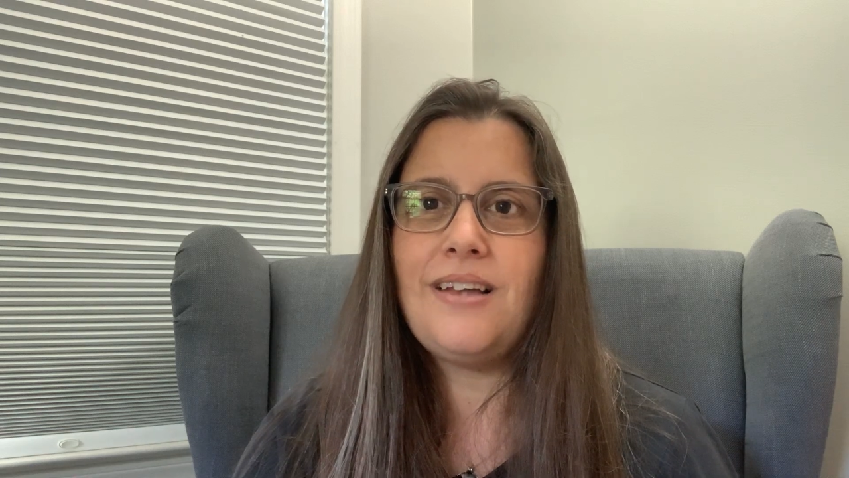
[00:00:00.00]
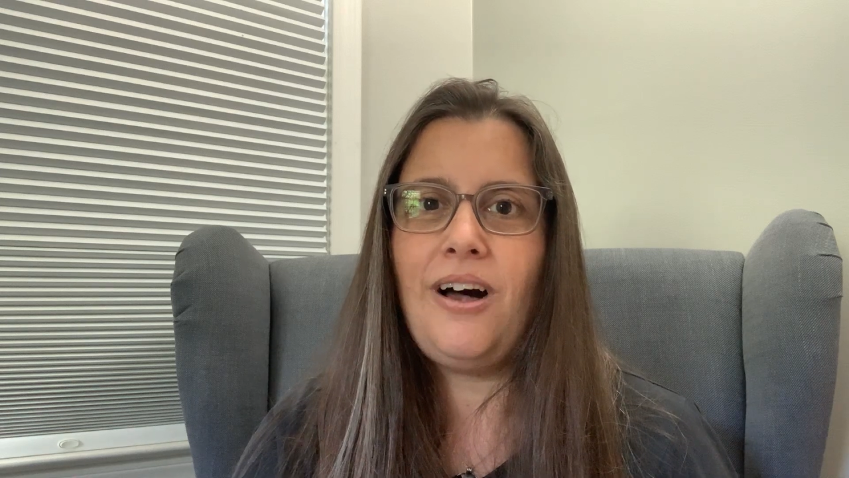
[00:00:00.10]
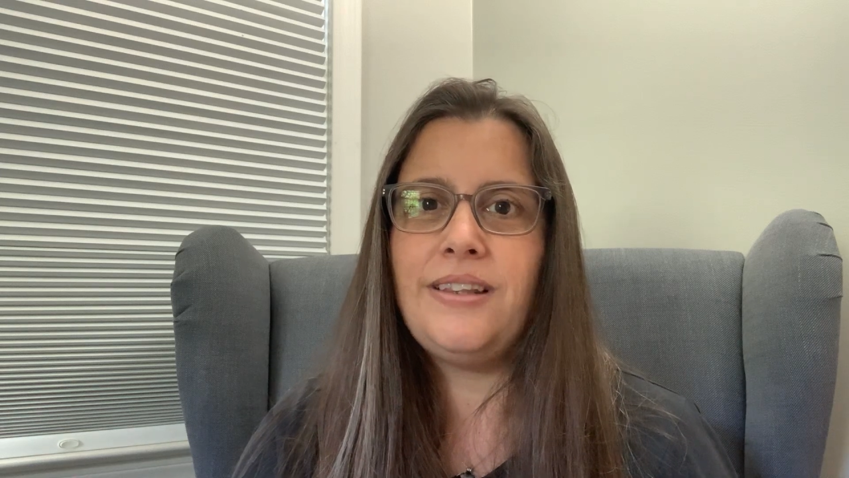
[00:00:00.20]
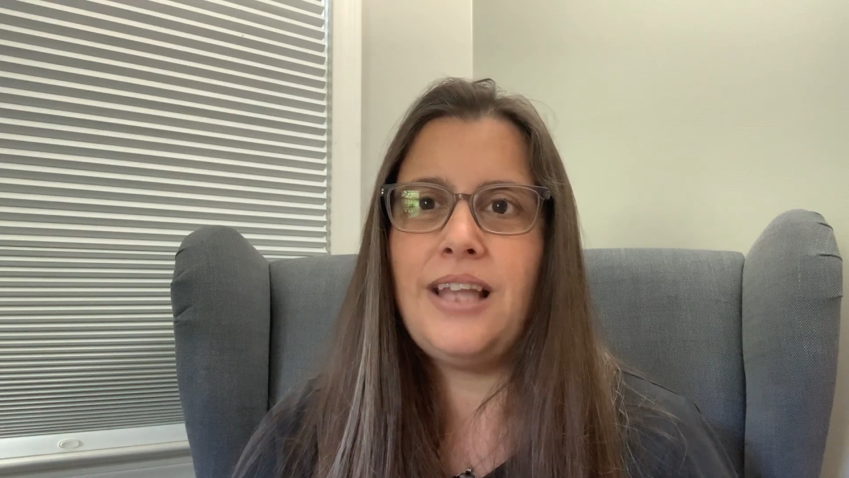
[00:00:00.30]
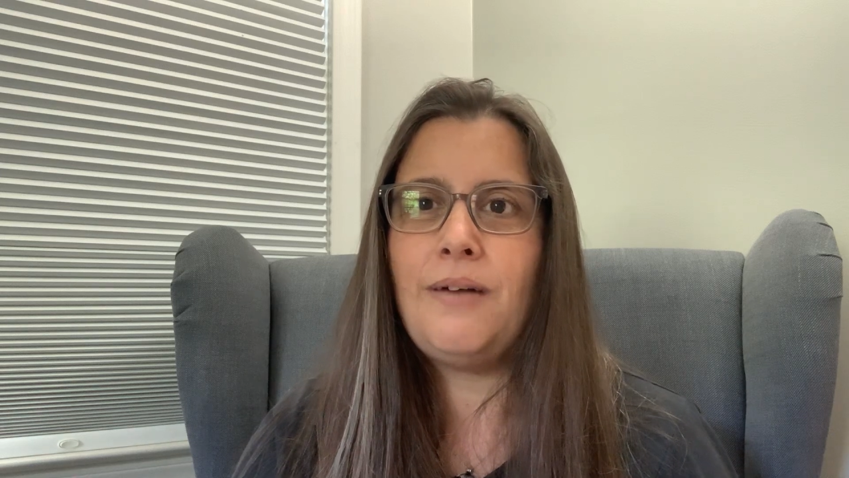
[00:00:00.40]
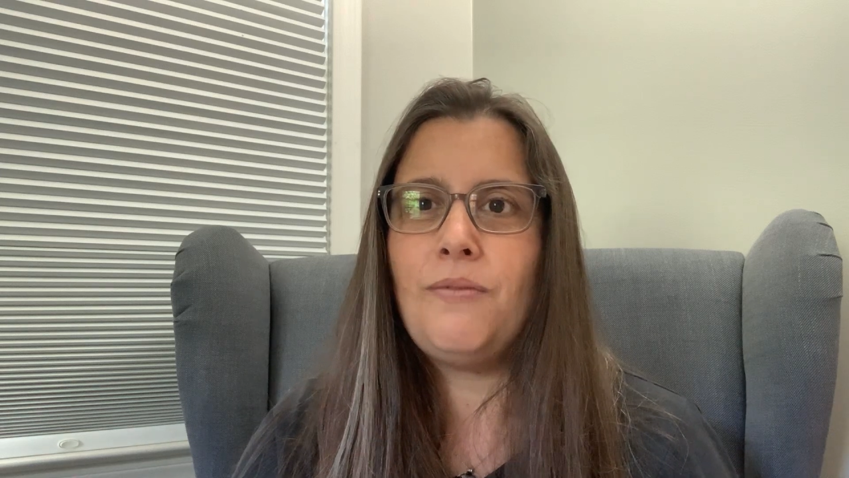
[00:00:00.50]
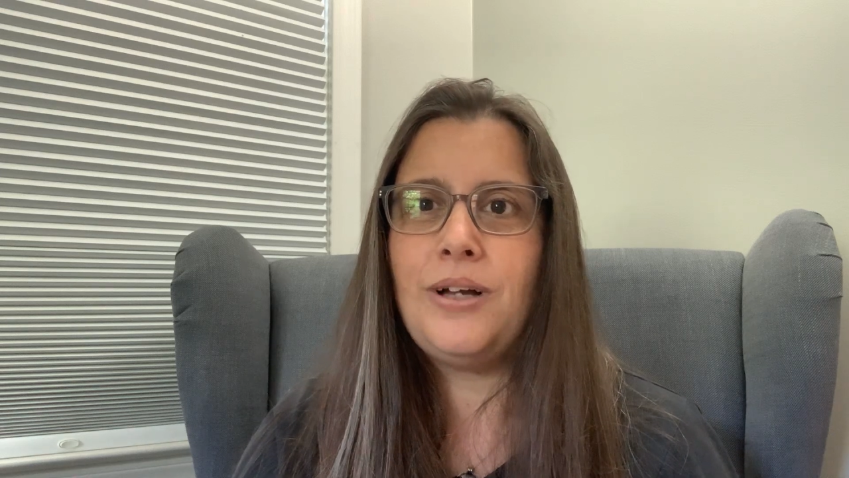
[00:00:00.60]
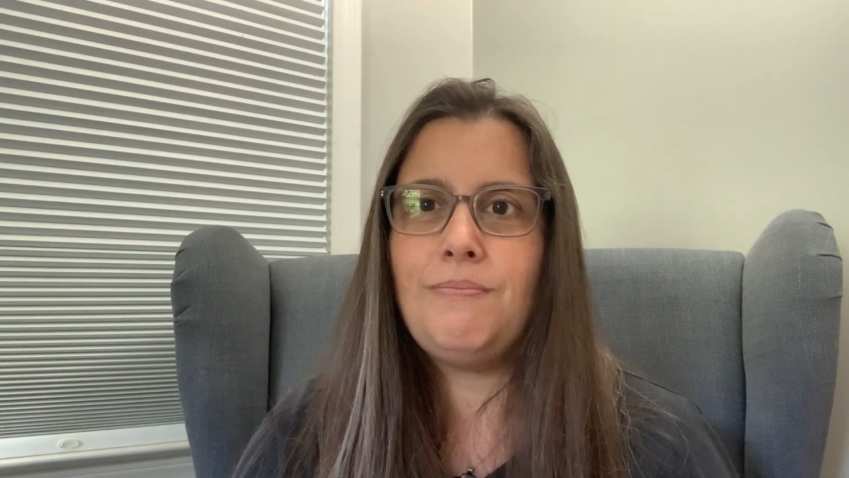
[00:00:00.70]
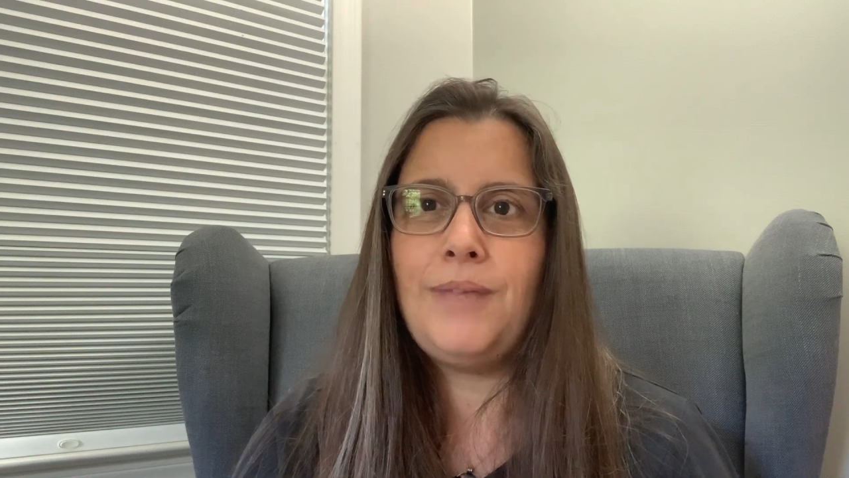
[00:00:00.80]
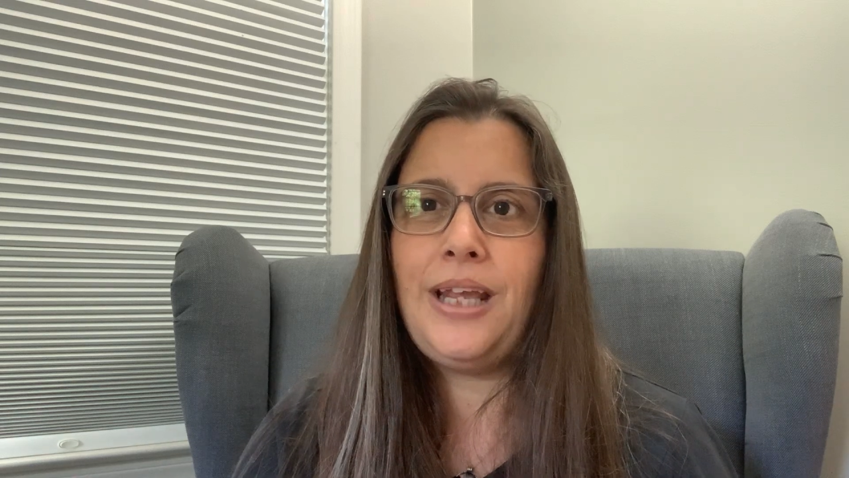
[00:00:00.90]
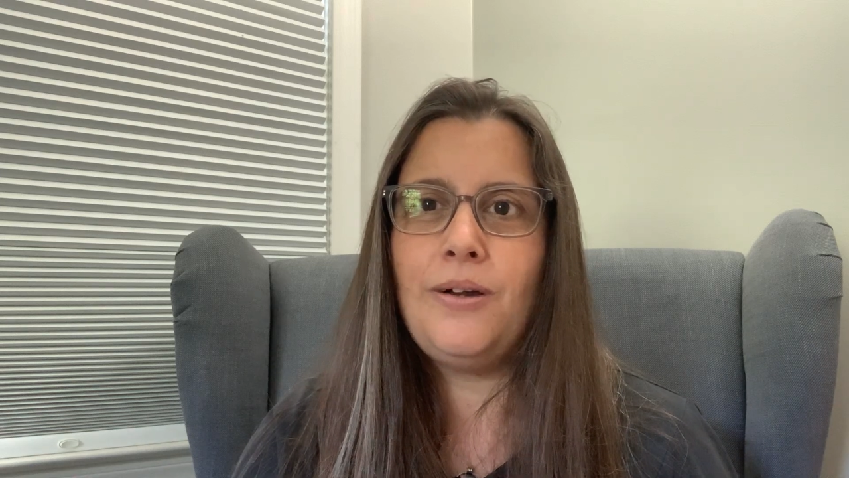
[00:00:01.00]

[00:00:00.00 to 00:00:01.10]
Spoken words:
on that one main